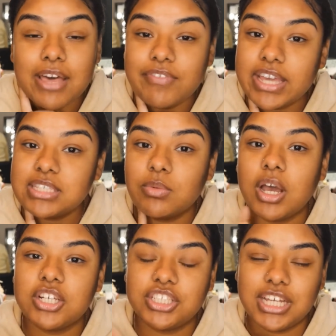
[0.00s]
face
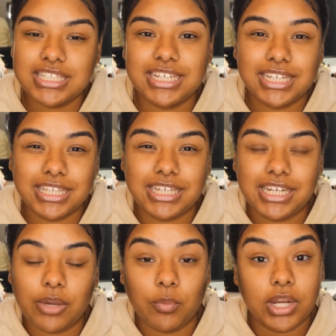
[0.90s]
wash doesn't
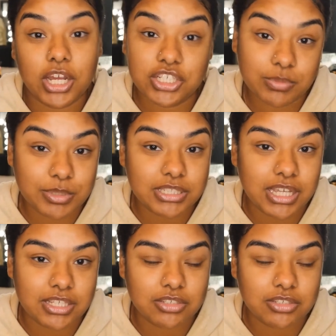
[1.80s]
clean it 100%.